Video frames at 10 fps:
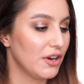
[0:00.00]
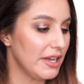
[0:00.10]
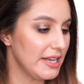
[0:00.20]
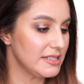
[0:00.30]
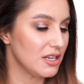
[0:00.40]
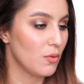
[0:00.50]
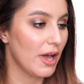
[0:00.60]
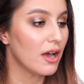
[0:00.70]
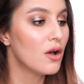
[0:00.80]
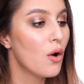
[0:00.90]
very easy to
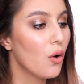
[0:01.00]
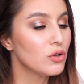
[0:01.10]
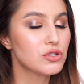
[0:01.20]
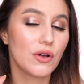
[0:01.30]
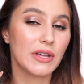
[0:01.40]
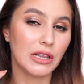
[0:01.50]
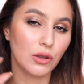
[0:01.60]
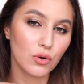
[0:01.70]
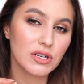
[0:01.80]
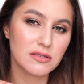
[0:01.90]
wear. Also, it
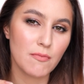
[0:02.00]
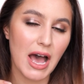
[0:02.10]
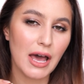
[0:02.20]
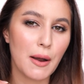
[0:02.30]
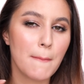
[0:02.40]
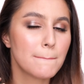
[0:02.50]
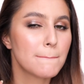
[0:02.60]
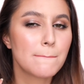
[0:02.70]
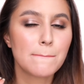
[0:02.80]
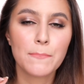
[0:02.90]
looks matte,
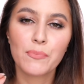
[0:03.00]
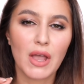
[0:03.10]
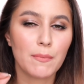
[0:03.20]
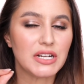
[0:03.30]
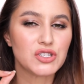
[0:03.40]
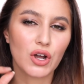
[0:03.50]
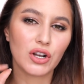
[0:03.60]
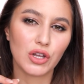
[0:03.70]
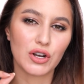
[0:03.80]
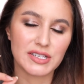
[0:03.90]
but it's got
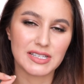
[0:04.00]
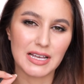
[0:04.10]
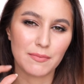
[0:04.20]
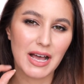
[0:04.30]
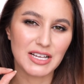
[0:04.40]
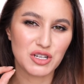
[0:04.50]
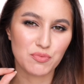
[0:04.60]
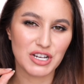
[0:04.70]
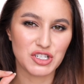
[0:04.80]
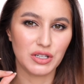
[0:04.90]
a lot of slip as you
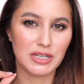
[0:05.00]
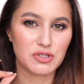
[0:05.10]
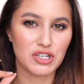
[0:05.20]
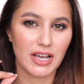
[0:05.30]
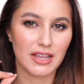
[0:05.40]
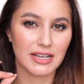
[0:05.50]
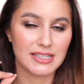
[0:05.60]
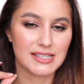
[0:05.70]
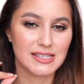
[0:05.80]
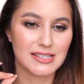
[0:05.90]
press your lips together.
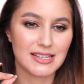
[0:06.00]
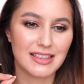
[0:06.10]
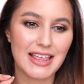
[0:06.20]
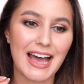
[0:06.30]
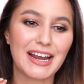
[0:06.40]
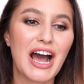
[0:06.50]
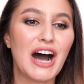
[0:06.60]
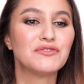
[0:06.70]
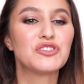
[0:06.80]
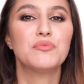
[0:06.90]
It's that
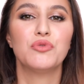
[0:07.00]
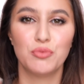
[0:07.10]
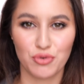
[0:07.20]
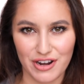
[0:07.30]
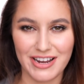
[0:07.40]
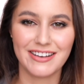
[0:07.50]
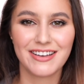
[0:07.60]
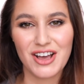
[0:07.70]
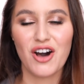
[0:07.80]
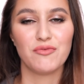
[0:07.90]
comfortable breed
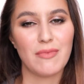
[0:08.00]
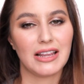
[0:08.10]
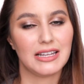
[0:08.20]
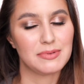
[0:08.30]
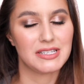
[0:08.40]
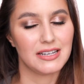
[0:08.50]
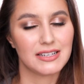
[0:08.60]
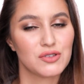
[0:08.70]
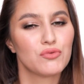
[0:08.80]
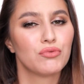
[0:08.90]
of matte
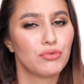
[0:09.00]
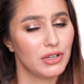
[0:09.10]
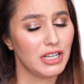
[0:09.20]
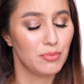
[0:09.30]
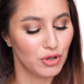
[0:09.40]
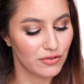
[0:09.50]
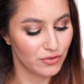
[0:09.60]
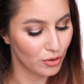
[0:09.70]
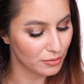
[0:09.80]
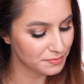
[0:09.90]
lipsticks, really
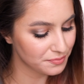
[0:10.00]
beautiful.